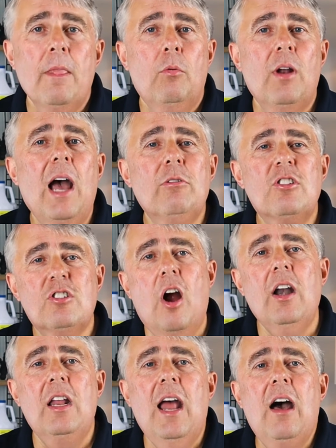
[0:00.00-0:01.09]
When I was
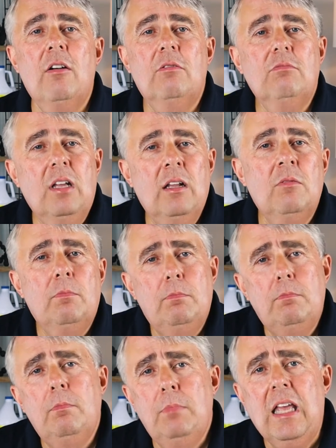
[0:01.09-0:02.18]
starting out and
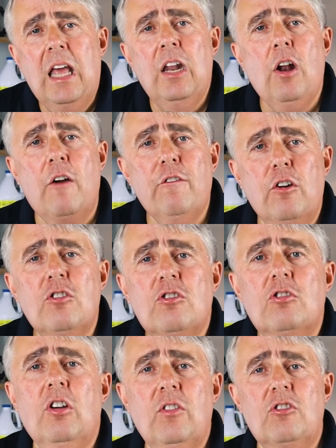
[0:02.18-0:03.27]
beginning our
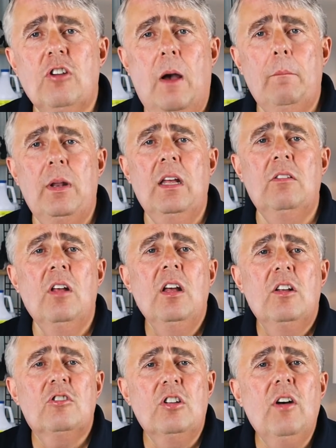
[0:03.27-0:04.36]
first service company and
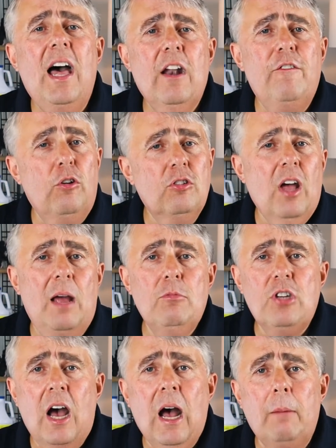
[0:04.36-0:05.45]
still had a full-time
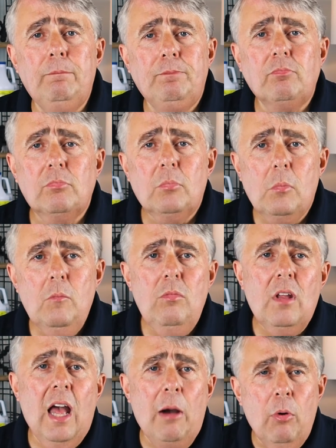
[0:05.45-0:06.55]
job,
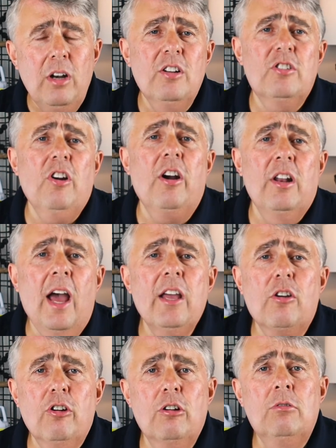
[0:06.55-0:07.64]
I wanted to start a night
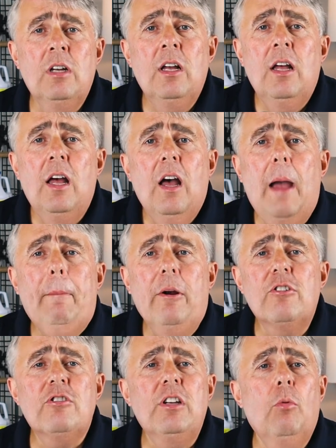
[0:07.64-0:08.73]
crew. I
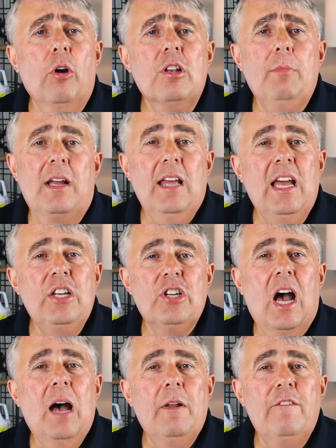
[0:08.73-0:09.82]
personally worked my day
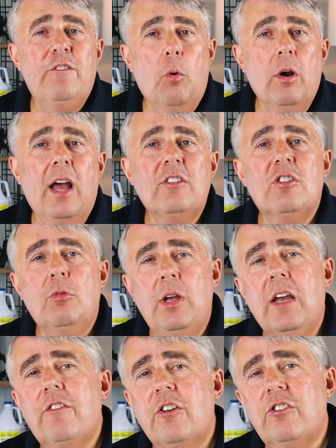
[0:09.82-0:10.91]
job and 4 nights a
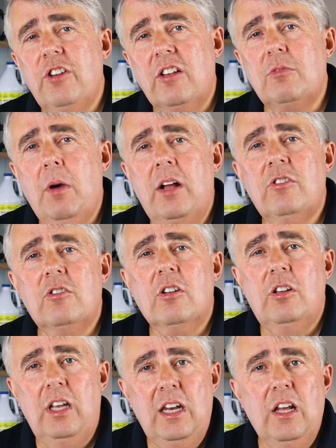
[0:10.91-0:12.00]
week for 6 months,
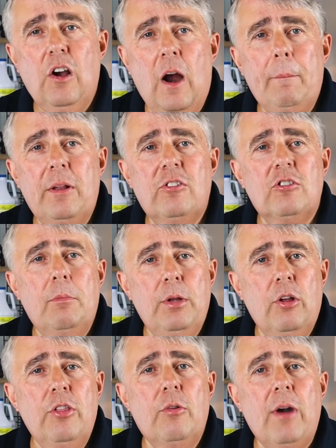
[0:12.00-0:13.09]
cleaning carpets to
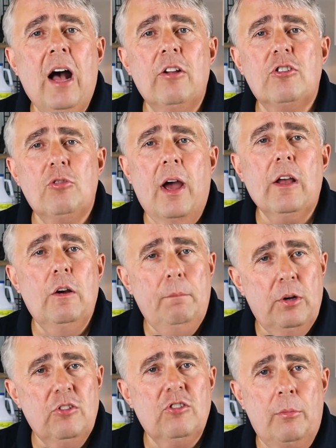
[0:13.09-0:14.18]
build the route so I could
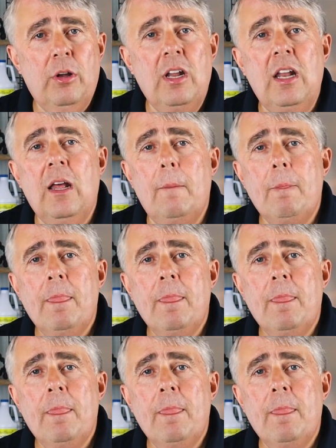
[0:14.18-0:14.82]
put someone in it.